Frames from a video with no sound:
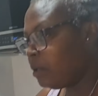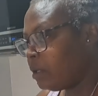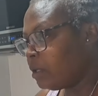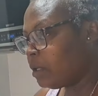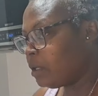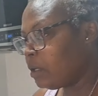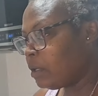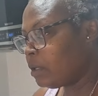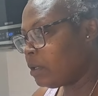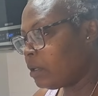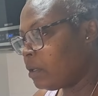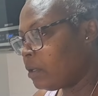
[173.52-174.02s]
How
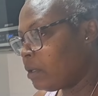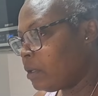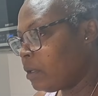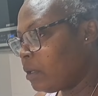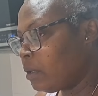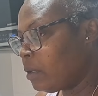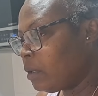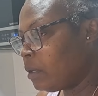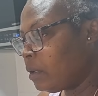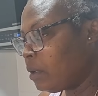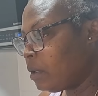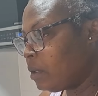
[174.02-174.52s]
does that make you
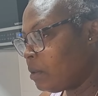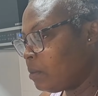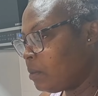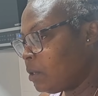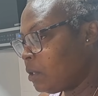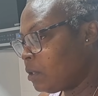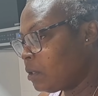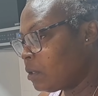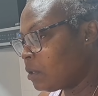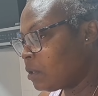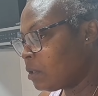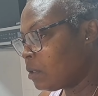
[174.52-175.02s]
feel,
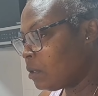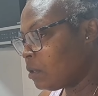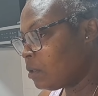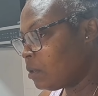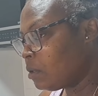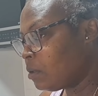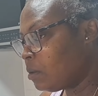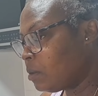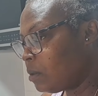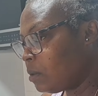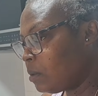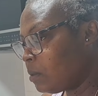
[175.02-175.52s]
dear?
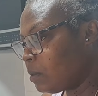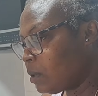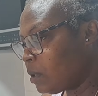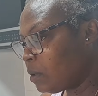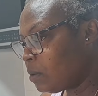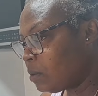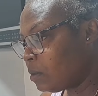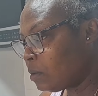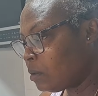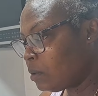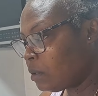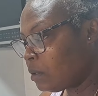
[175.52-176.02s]
Disgusted at my
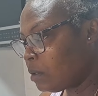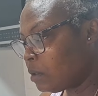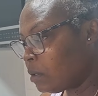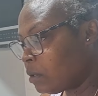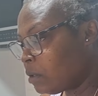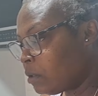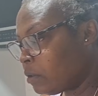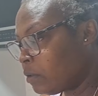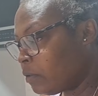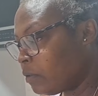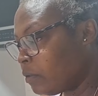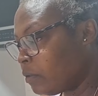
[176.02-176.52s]
own self.
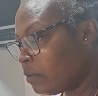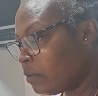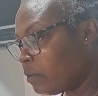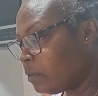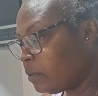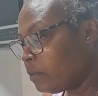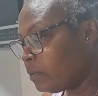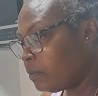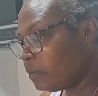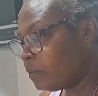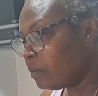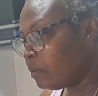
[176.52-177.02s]

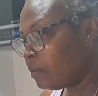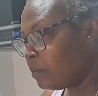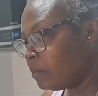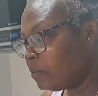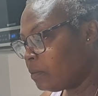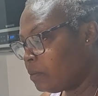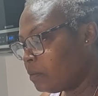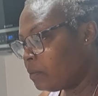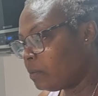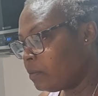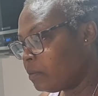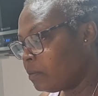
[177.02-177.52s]
Yeah, all of
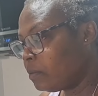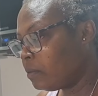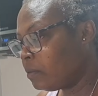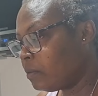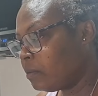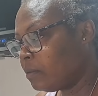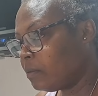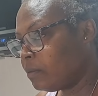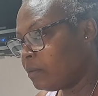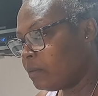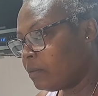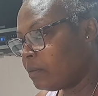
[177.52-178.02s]
this,
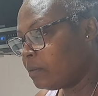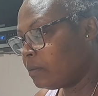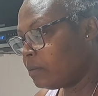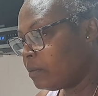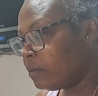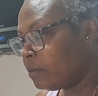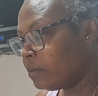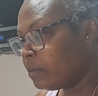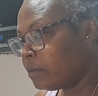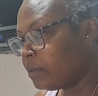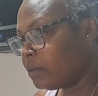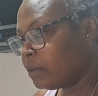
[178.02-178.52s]
what is
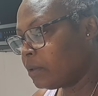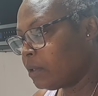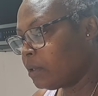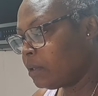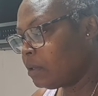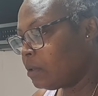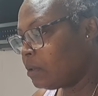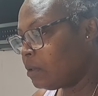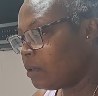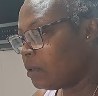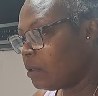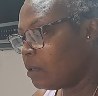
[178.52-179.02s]
this
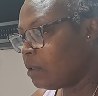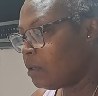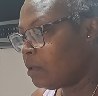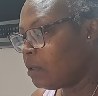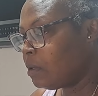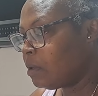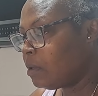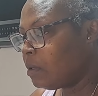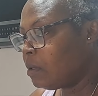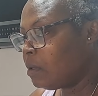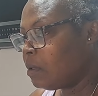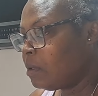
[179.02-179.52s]
dry air
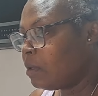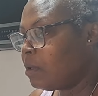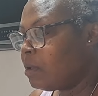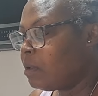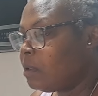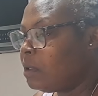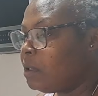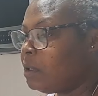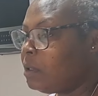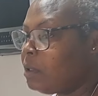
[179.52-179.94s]
is getting